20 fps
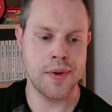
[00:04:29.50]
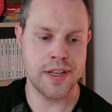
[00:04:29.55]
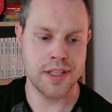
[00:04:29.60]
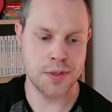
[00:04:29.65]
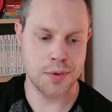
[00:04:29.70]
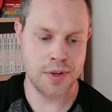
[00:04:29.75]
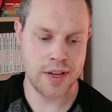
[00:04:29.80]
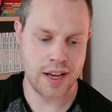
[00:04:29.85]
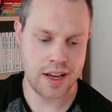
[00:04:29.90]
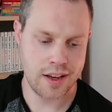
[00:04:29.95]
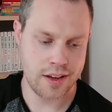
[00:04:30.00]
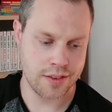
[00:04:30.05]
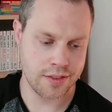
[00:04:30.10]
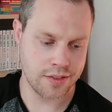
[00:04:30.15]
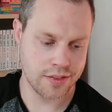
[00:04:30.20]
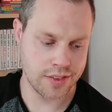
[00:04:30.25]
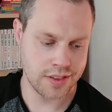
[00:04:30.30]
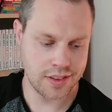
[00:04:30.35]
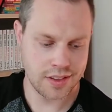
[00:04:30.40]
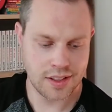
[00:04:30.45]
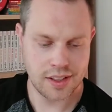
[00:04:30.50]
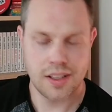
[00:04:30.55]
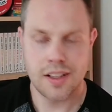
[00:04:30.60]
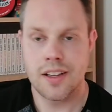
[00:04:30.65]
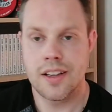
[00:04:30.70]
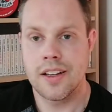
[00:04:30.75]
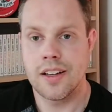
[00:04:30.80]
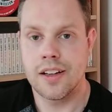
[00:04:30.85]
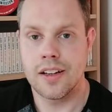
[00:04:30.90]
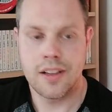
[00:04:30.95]
do we have?
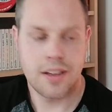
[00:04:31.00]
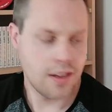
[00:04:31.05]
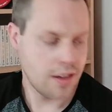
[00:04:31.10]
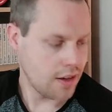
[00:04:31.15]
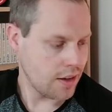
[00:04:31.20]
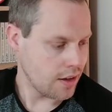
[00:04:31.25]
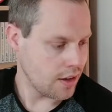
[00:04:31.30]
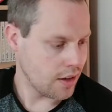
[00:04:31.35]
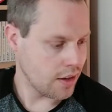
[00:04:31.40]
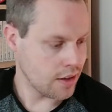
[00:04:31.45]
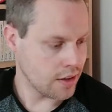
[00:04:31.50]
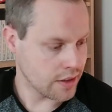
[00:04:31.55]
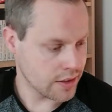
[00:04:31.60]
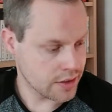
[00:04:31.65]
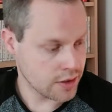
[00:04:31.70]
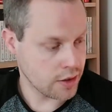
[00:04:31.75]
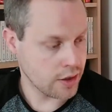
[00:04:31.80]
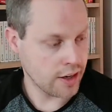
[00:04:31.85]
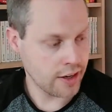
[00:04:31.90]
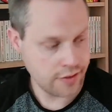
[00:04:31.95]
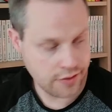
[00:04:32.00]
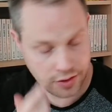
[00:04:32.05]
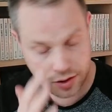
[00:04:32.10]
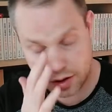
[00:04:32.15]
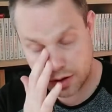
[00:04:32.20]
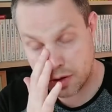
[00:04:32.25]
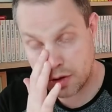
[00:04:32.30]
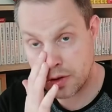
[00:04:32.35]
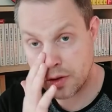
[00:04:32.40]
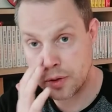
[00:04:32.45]
So I have
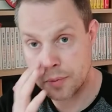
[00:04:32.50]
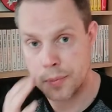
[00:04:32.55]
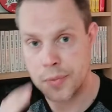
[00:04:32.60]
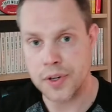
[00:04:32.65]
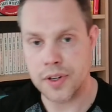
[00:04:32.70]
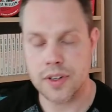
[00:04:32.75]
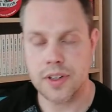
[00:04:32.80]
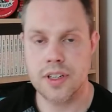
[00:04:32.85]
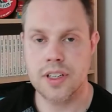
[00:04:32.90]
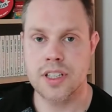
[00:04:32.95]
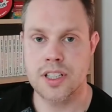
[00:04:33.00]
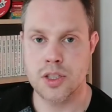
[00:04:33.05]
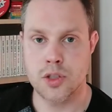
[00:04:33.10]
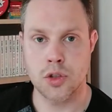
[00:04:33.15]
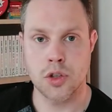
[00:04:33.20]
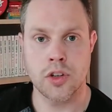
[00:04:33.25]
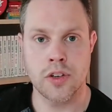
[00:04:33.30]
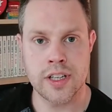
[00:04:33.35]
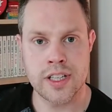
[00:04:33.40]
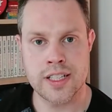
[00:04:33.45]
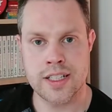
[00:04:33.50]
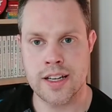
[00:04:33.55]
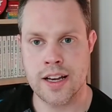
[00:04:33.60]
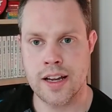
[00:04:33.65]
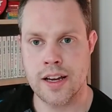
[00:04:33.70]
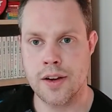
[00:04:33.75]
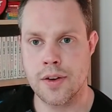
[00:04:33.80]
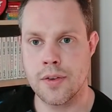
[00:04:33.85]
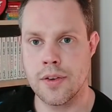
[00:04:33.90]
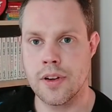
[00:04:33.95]
all the book stories
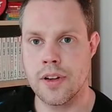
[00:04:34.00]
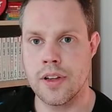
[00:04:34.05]
now,